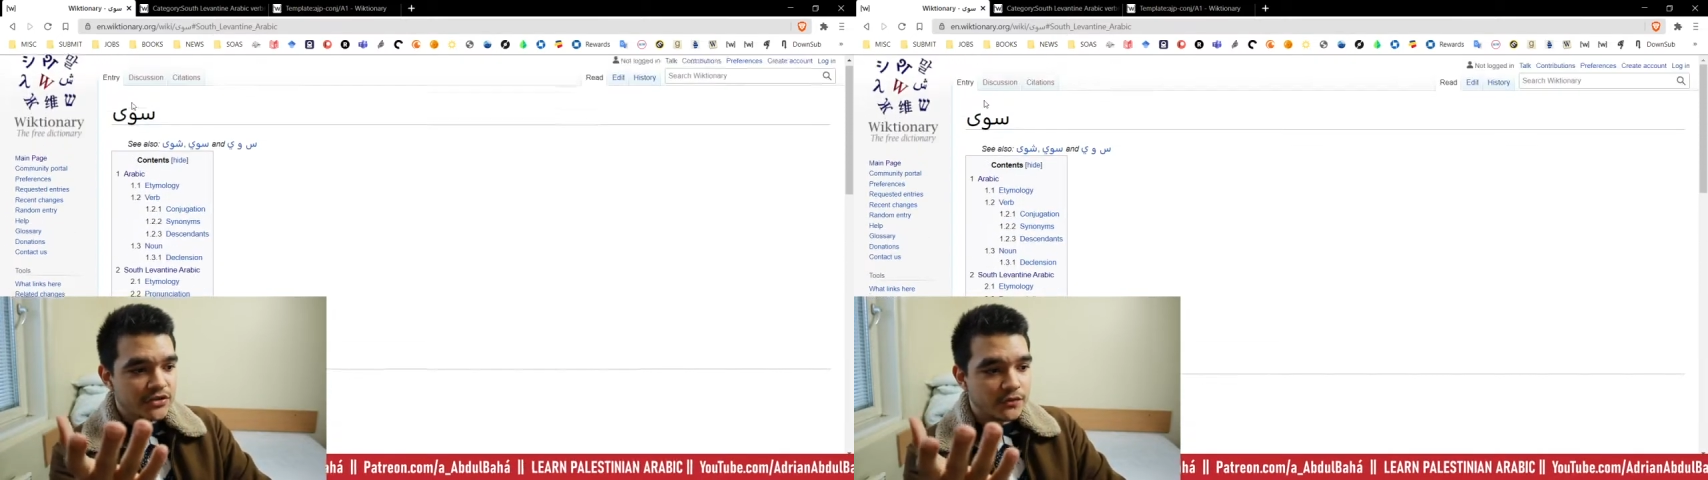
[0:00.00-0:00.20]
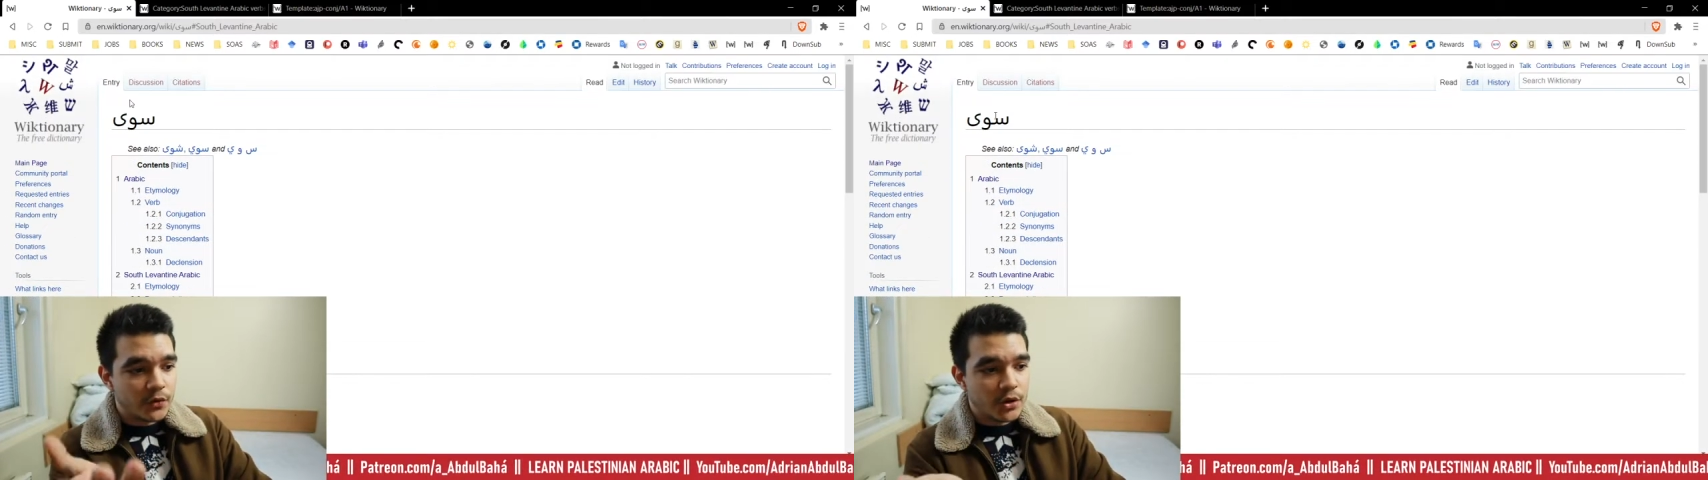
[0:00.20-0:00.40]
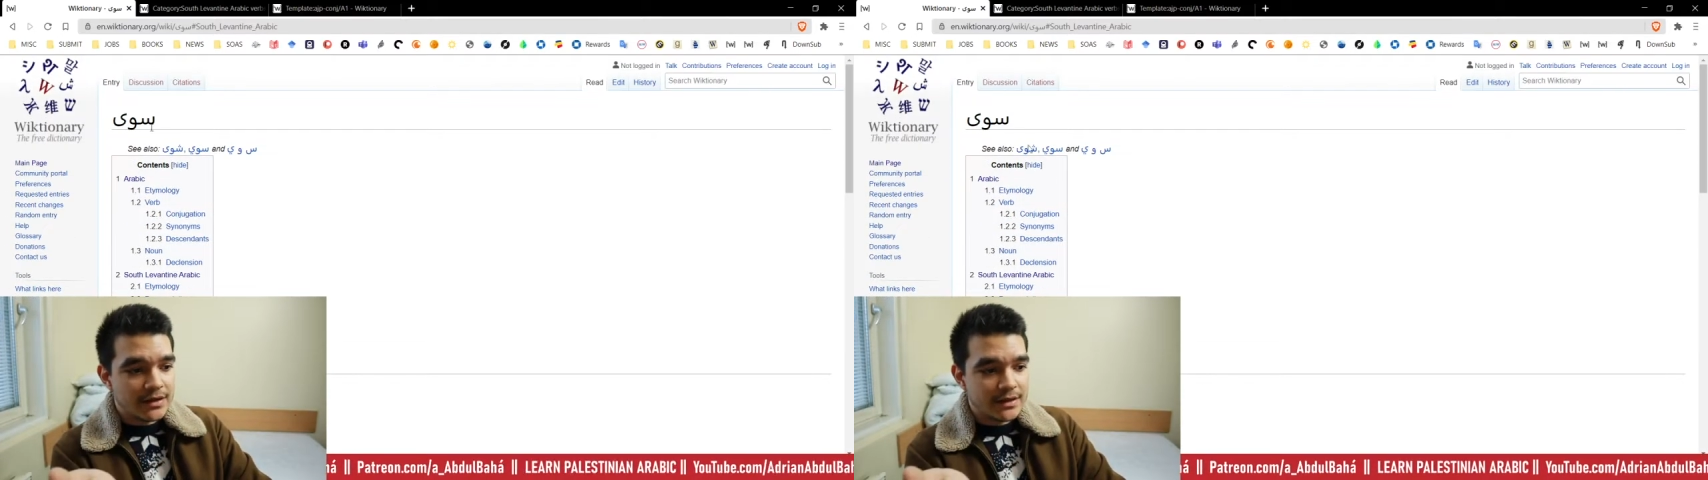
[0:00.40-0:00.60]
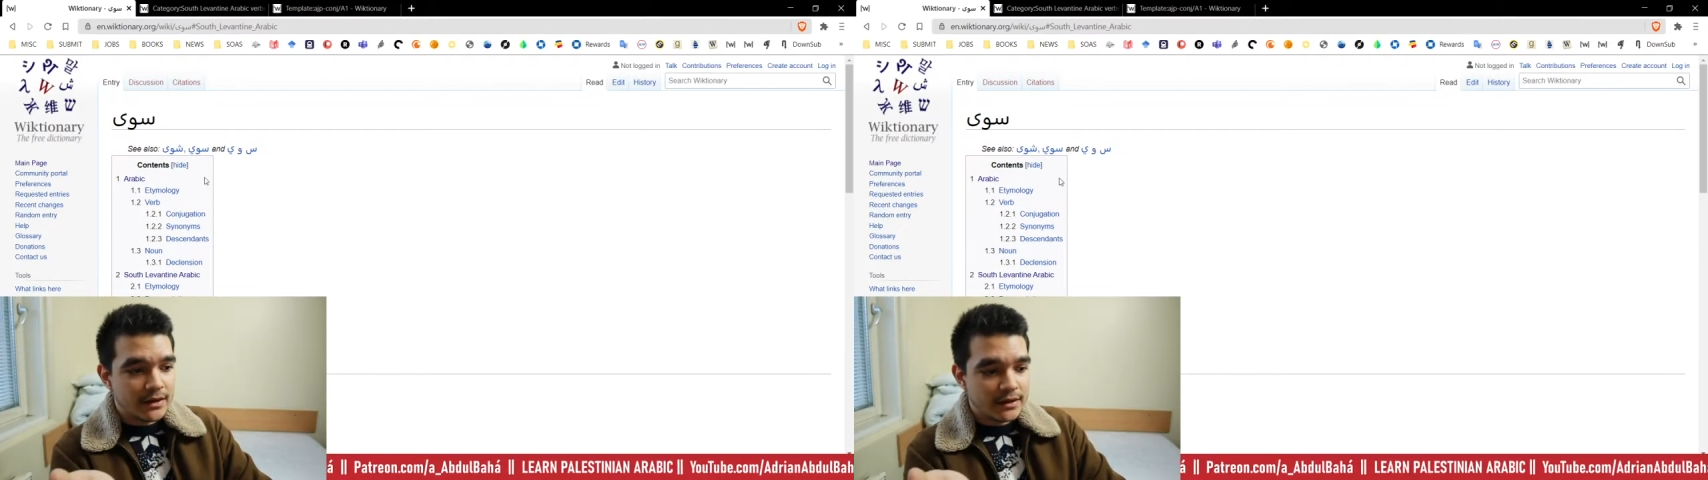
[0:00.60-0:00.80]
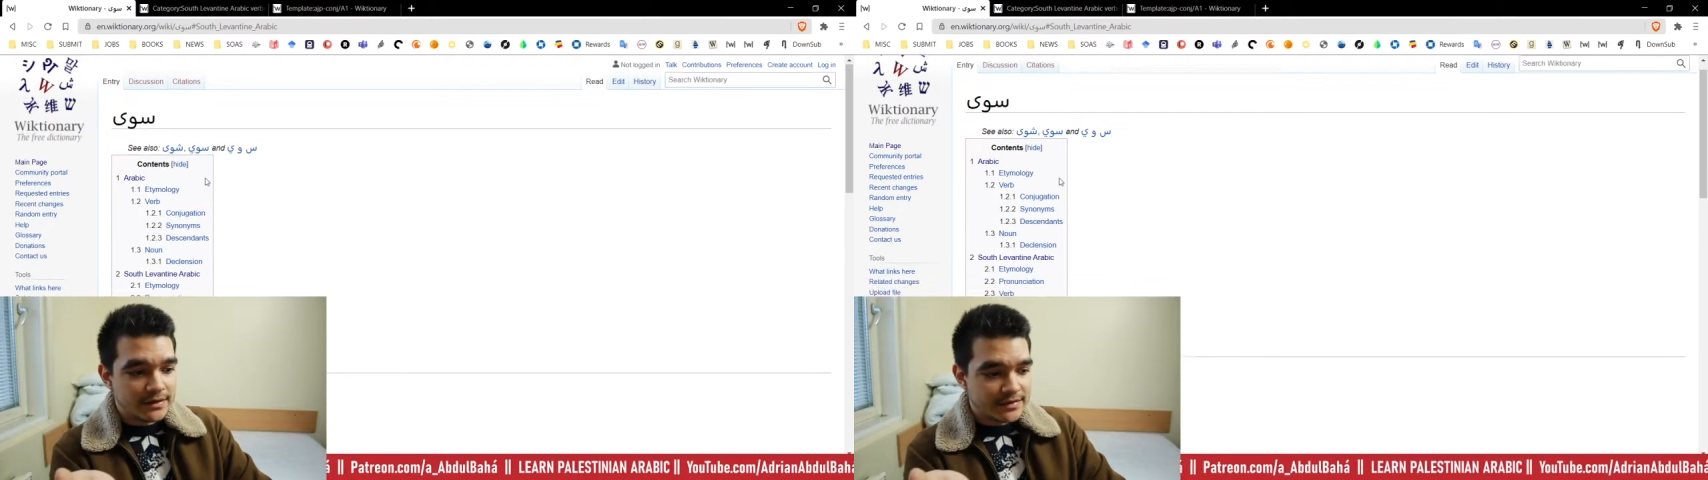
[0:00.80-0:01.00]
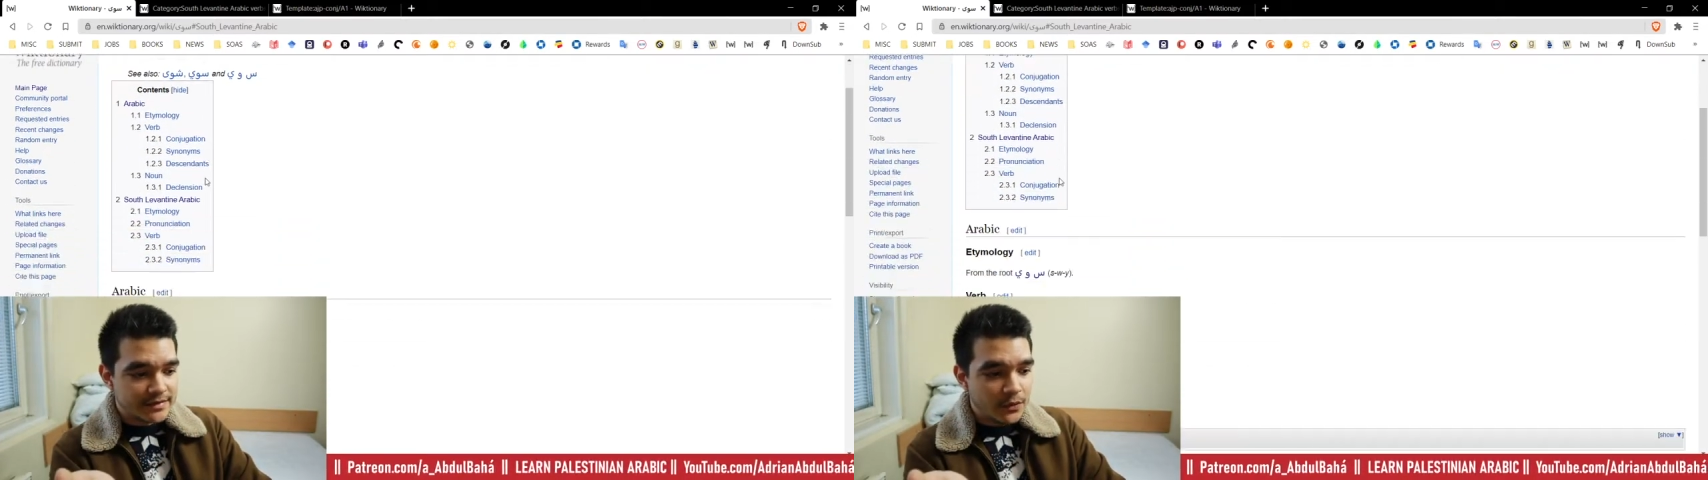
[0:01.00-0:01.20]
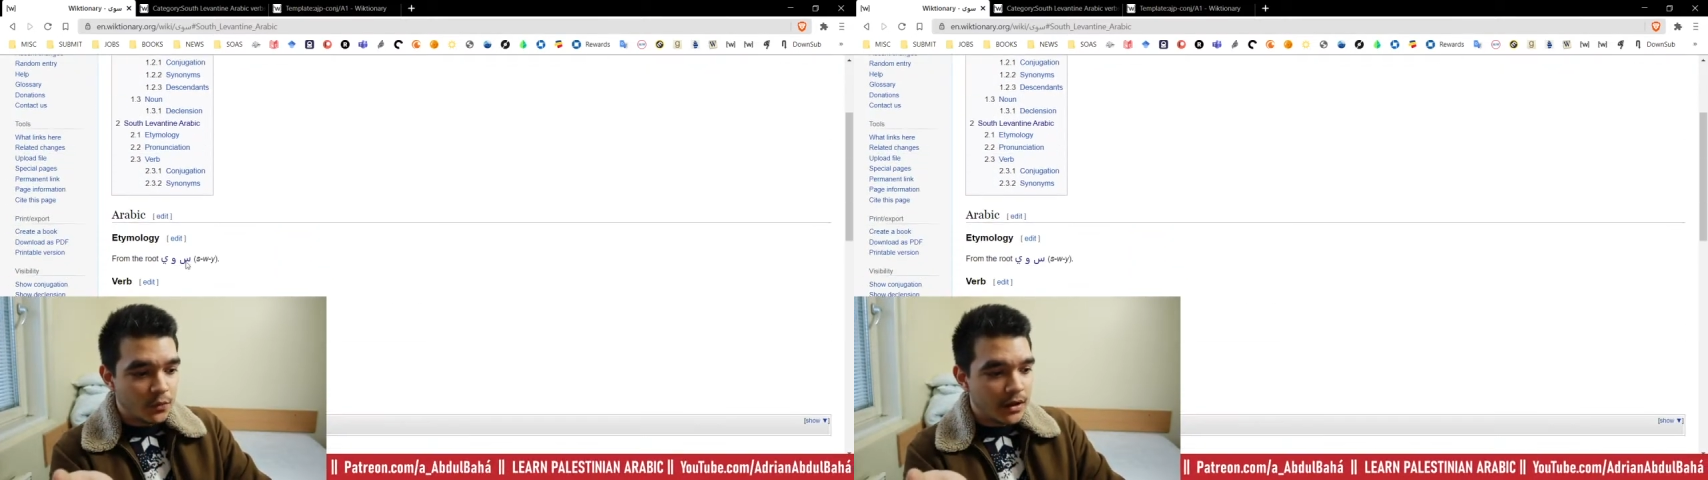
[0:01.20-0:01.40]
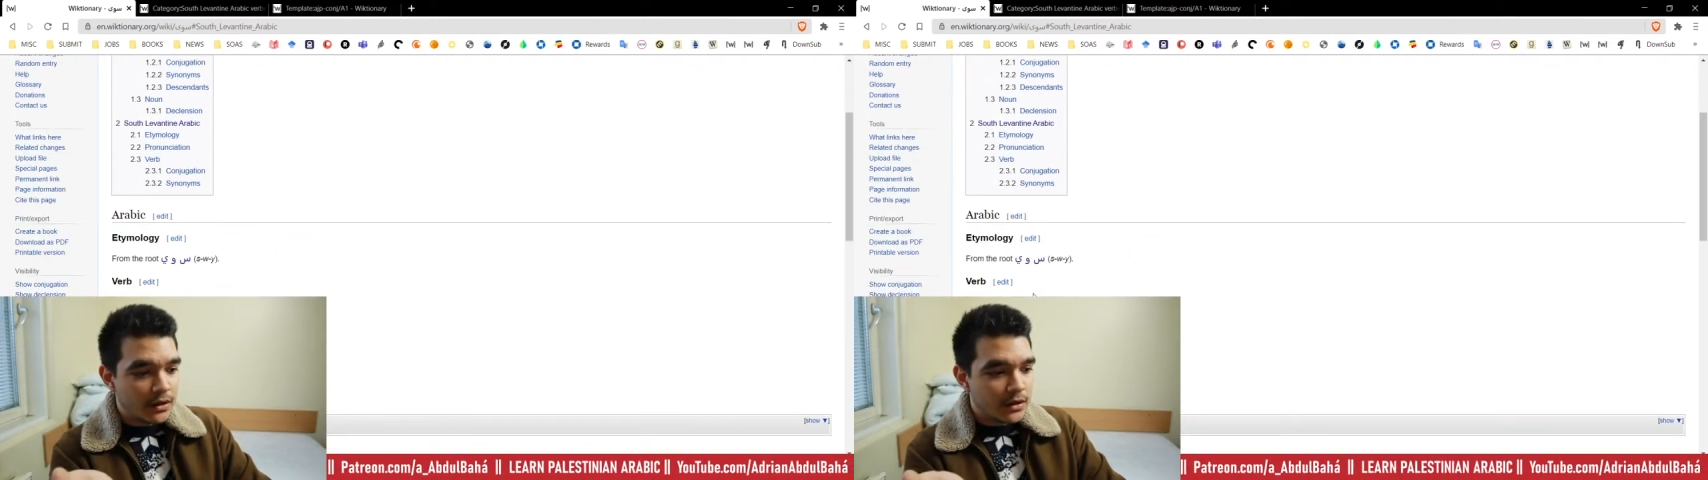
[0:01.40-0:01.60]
for sawa,